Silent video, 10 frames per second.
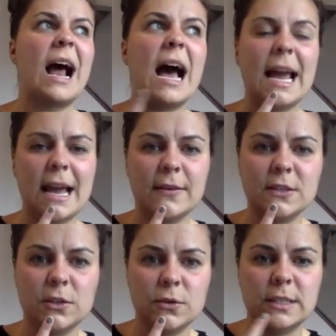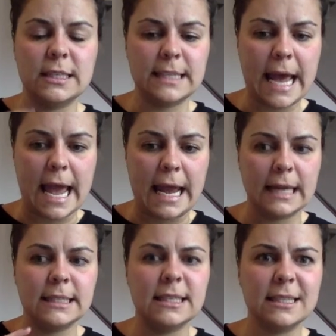I have to do today
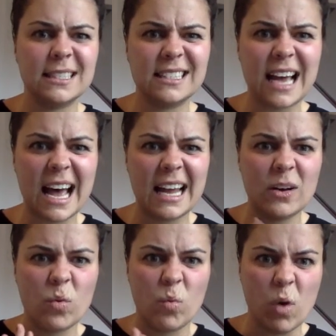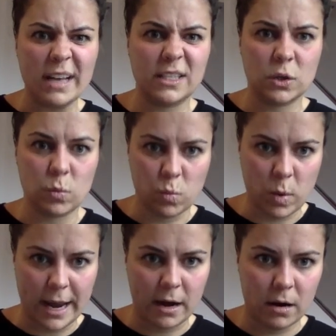to decide what to
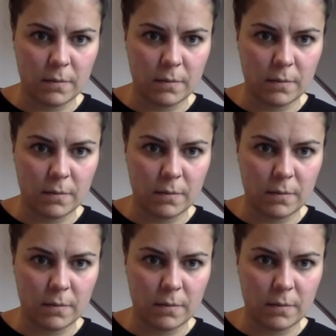wear.